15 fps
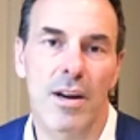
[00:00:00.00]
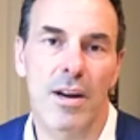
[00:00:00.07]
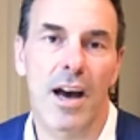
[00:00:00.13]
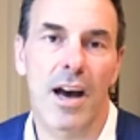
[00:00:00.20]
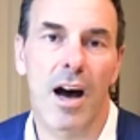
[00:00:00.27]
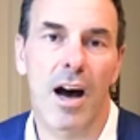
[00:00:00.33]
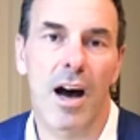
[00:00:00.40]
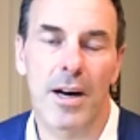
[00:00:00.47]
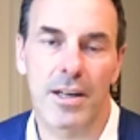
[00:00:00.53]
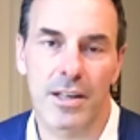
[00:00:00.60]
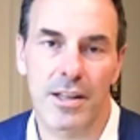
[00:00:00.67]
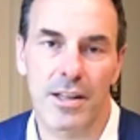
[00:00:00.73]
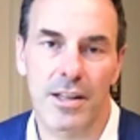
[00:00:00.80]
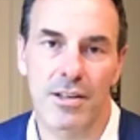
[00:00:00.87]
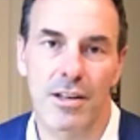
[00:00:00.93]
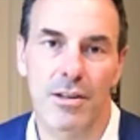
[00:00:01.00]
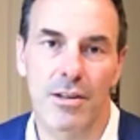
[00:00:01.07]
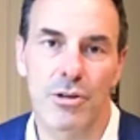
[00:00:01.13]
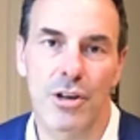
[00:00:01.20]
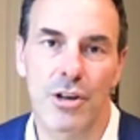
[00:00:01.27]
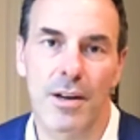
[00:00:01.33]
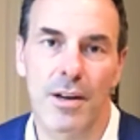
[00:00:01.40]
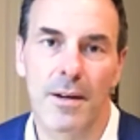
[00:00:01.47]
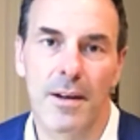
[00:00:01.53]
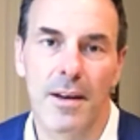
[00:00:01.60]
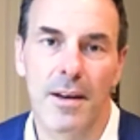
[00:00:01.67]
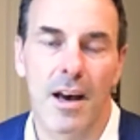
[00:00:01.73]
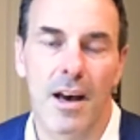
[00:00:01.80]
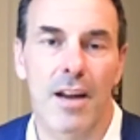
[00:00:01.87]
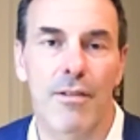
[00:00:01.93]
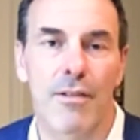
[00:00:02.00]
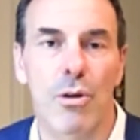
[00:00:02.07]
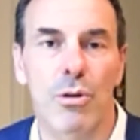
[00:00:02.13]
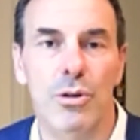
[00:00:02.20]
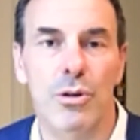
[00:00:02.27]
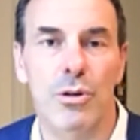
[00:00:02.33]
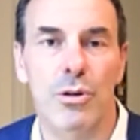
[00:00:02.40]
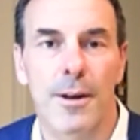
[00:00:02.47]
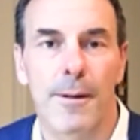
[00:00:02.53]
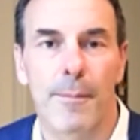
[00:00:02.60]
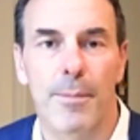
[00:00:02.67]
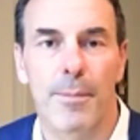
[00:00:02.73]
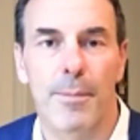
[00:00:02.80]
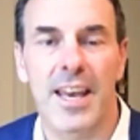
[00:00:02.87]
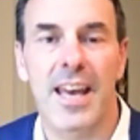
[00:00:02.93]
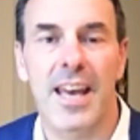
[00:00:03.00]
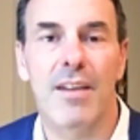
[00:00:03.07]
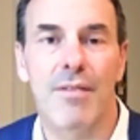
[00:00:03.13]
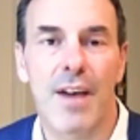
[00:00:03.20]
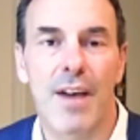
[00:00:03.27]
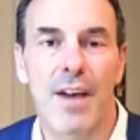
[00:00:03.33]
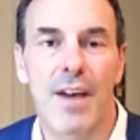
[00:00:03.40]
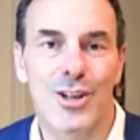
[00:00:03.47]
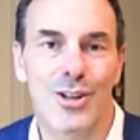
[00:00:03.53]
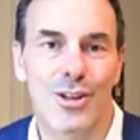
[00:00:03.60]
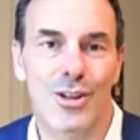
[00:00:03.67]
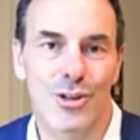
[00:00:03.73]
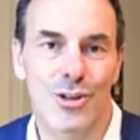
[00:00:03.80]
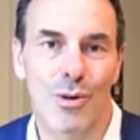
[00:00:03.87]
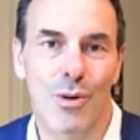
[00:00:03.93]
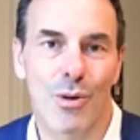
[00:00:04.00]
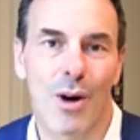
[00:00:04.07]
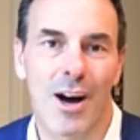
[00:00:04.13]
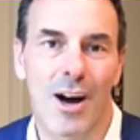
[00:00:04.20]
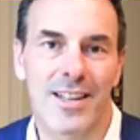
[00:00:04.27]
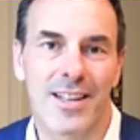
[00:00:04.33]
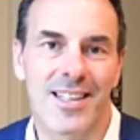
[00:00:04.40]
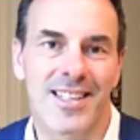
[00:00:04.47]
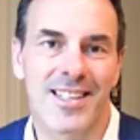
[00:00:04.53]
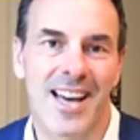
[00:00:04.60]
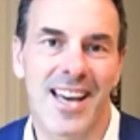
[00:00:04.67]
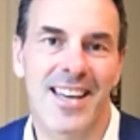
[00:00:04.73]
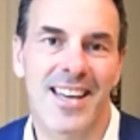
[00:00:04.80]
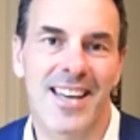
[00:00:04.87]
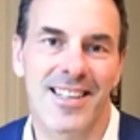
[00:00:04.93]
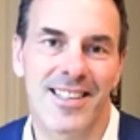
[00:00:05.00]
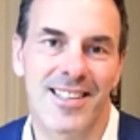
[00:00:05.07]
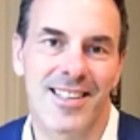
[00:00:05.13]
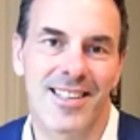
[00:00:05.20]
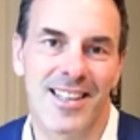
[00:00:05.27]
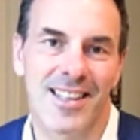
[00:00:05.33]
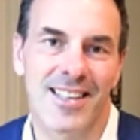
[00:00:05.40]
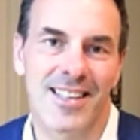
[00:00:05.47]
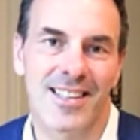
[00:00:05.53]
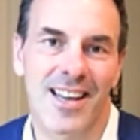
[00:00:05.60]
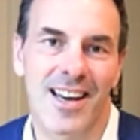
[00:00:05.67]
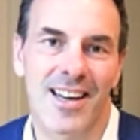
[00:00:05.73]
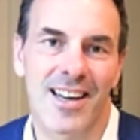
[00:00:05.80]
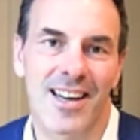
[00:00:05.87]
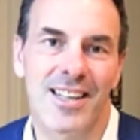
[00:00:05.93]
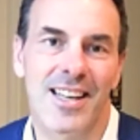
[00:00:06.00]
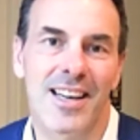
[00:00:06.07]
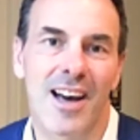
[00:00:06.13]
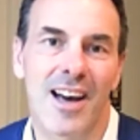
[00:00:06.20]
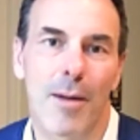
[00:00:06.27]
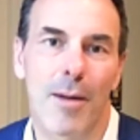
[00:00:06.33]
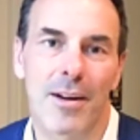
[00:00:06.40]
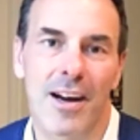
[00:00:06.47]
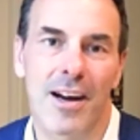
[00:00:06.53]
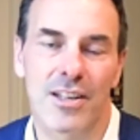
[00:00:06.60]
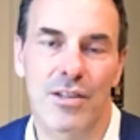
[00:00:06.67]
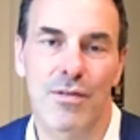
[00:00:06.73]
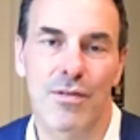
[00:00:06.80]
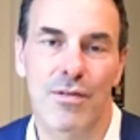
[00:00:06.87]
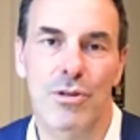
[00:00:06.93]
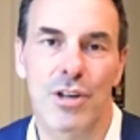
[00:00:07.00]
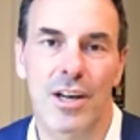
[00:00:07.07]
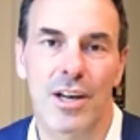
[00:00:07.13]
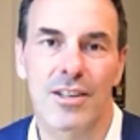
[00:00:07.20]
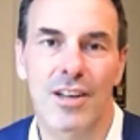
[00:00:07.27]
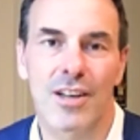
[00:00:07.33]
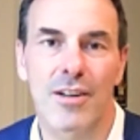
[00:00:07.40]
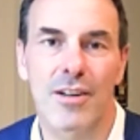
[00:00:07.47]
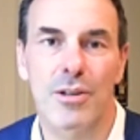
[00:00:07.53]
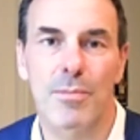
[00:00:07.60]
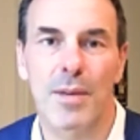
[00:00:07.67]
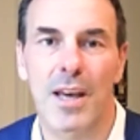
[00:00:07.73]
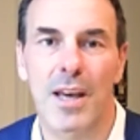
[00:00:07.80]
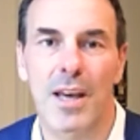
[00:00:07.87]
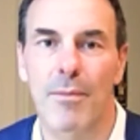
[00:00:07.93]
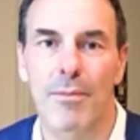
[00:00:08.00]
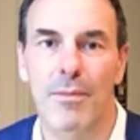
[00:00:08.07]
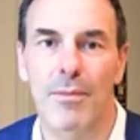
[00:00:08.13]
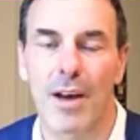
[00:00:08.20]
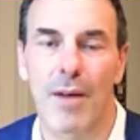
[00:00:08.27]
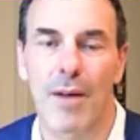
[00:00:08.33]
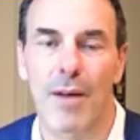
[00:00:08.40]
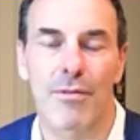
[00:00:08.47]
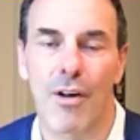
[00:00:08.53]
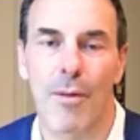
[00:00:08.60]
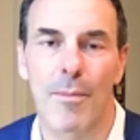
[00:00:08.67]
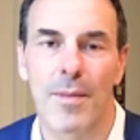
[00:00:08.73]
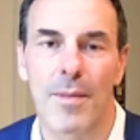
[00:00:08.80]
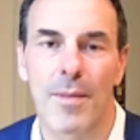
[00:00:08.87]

are part of the solution. And of course, the innovation that's required to take us to this decarbonised future is going to come from